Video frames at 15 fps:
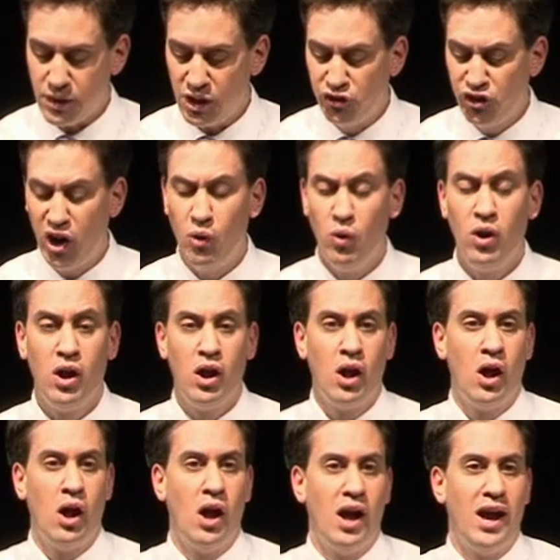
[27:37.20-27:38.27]
So,
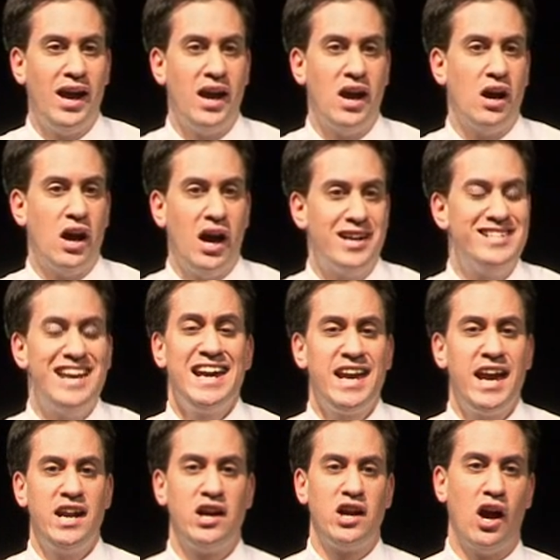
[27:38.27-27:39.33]
a
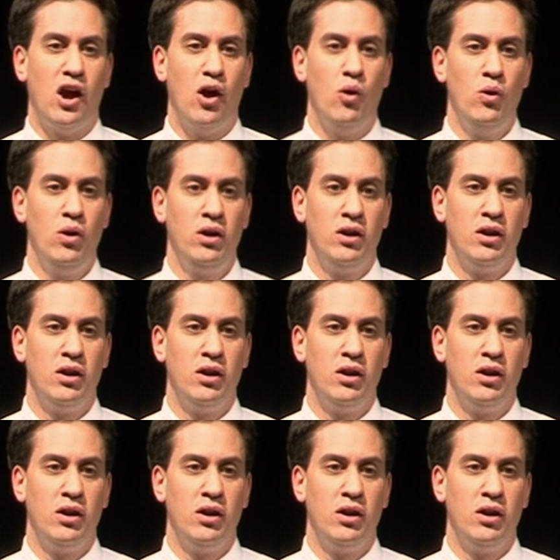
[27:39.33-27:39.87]
decade ago,